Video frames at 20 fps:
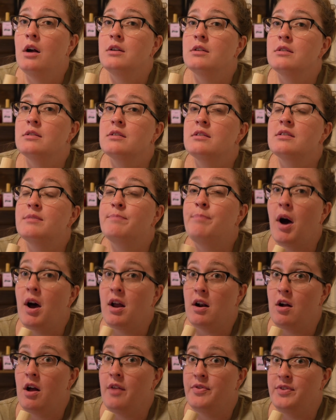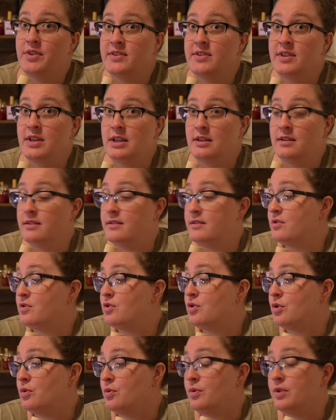spot on this is
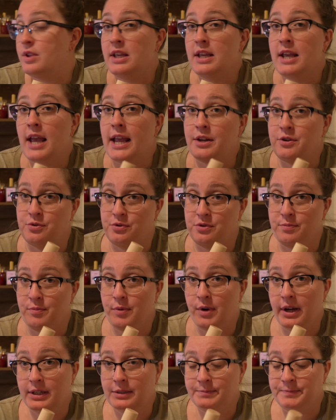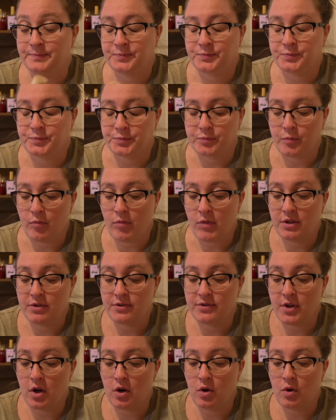to the Angel's Bread.
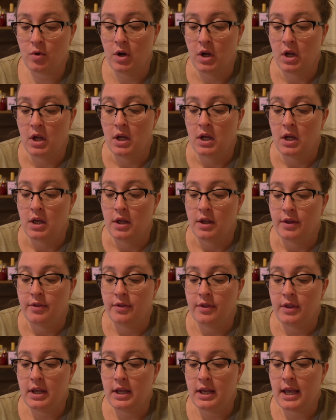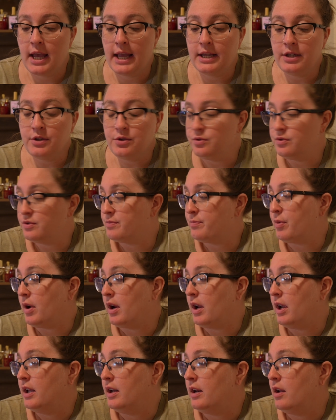So the Angel's
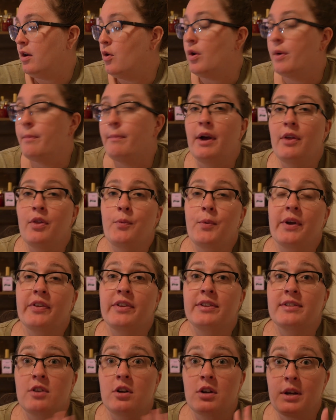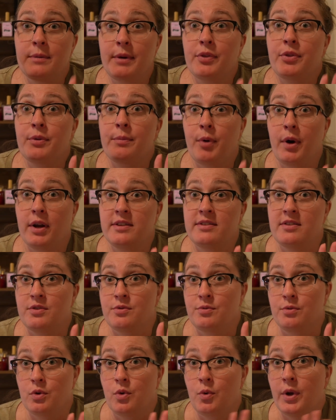Bread, oh, and by the way, let's talk about the
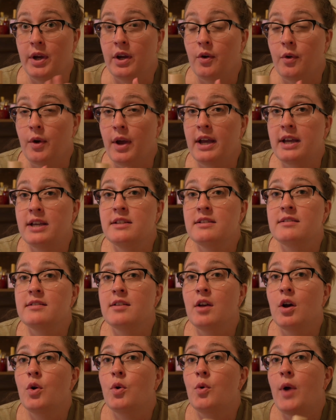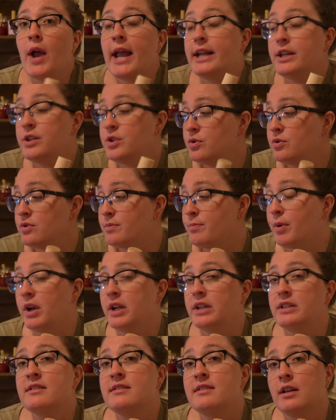prices real quick, okay? So Angel's
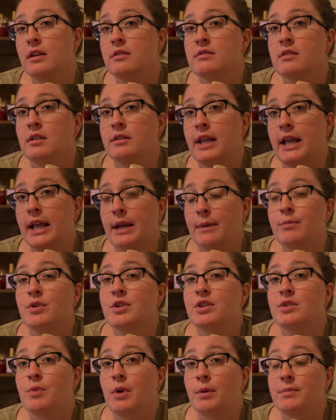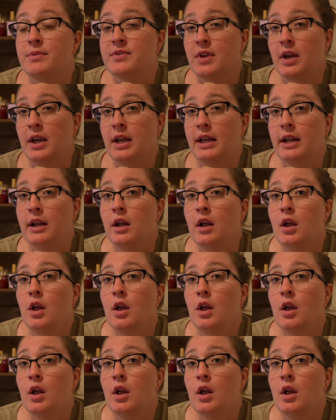Bread sells on the Amorous website